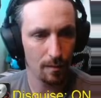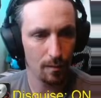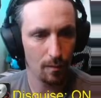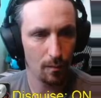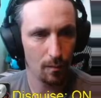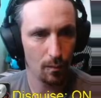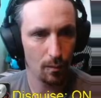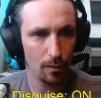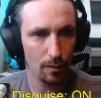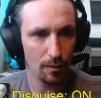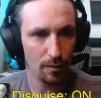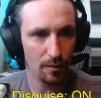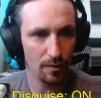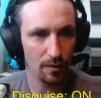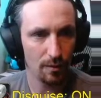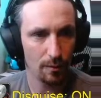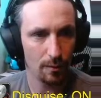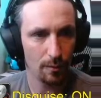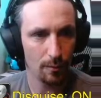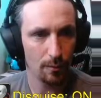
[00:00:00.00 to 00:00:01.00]
1,
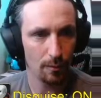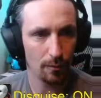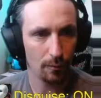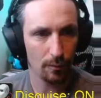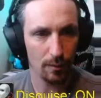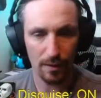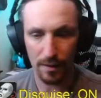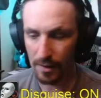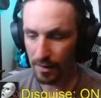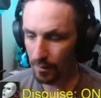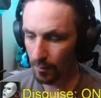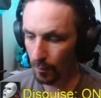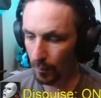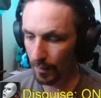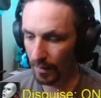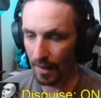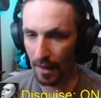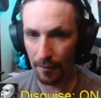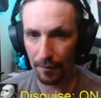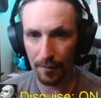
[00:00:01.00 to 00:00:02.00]
2, 3. We
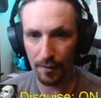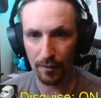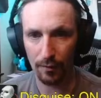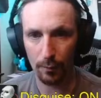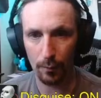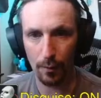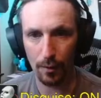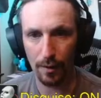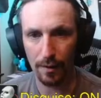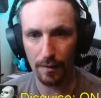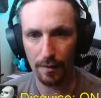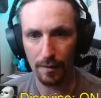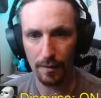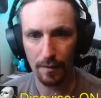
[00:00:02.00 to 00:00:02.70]
got this one.